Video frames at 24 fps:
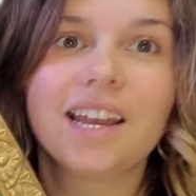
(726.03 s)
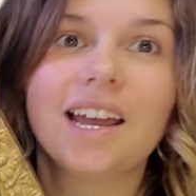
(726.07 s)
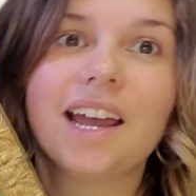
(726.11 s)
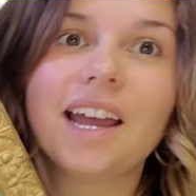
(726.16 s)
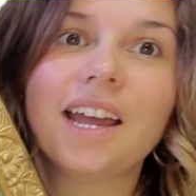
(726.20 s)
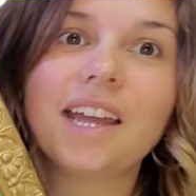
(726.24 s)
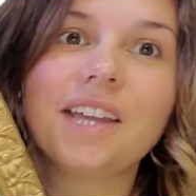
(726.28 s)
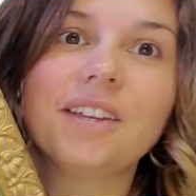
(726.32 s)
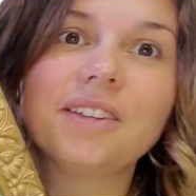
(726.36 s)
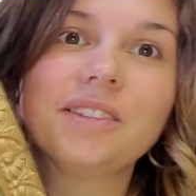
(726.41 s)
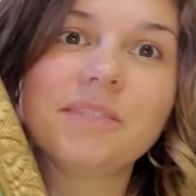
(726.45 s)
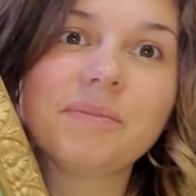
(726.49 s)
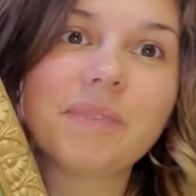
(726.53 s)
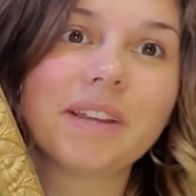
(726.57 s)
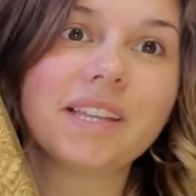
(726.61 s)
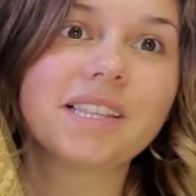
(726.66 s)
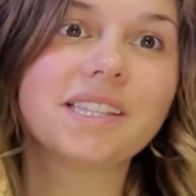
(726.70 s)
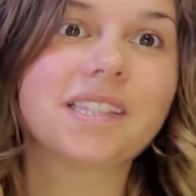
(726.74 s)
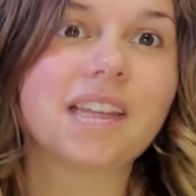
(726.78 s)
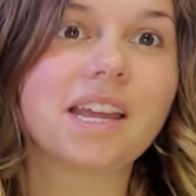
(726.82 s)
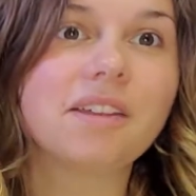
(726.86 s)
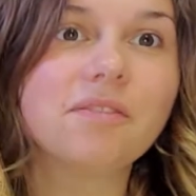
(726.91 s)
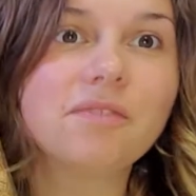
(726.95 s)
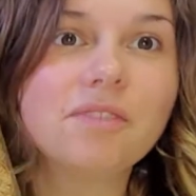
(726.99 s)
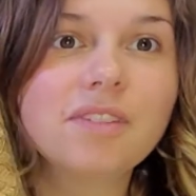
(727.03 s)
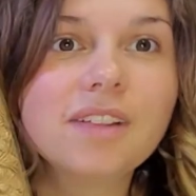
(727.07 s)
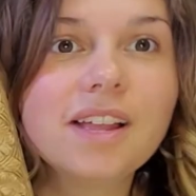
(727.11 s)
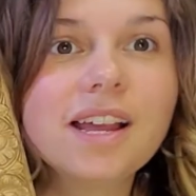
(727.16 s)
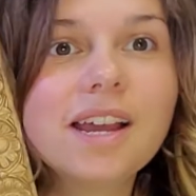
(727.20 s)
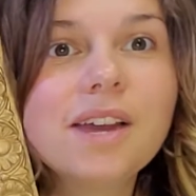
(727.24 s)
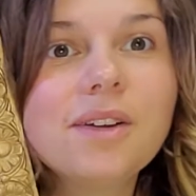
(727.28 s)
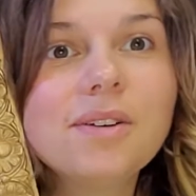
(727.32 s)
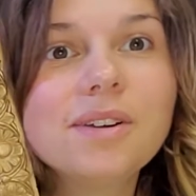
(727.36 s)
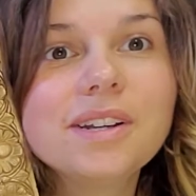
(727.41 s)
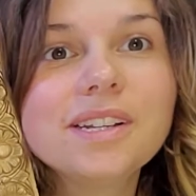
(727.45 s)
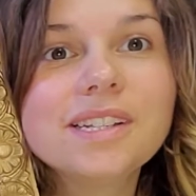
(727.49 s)
I used my
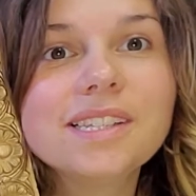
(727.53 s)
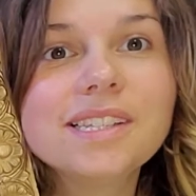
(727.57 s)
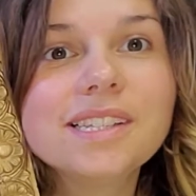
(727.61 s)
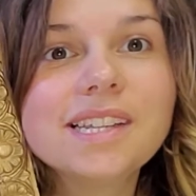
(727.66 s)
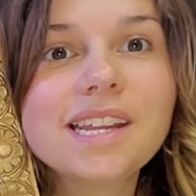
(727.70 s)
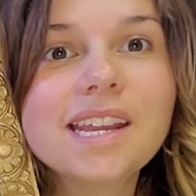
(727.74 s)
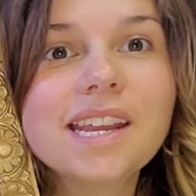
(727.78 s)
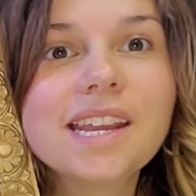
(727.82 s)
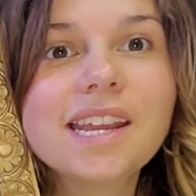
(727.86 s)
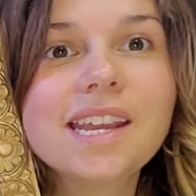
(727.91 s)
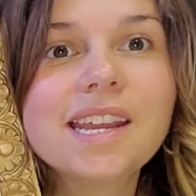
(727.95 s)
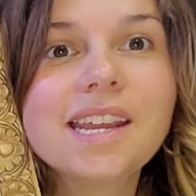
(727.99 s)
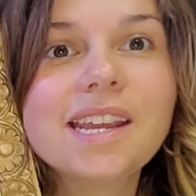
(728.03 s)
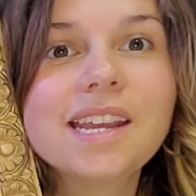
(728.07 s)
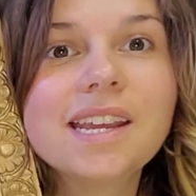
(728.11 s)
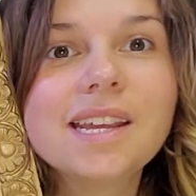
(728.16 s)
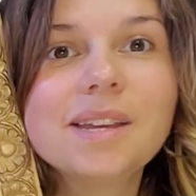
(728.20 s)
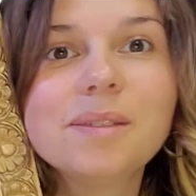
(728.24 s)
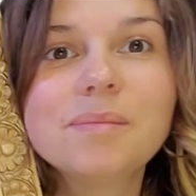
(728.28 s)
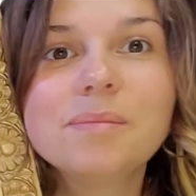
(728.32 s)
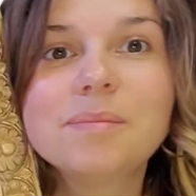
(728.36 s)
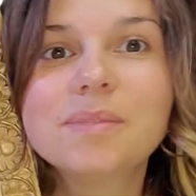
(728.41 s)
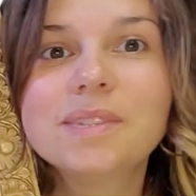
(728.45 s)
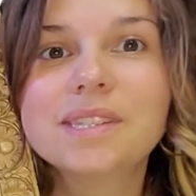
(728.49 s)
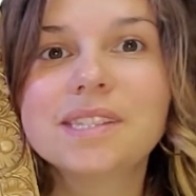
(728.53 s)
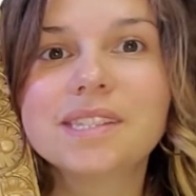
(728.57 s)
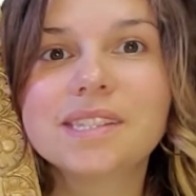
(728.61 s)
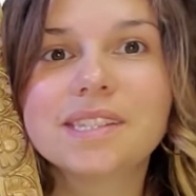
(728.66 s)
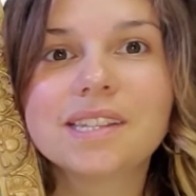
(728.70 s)
sunflower stamps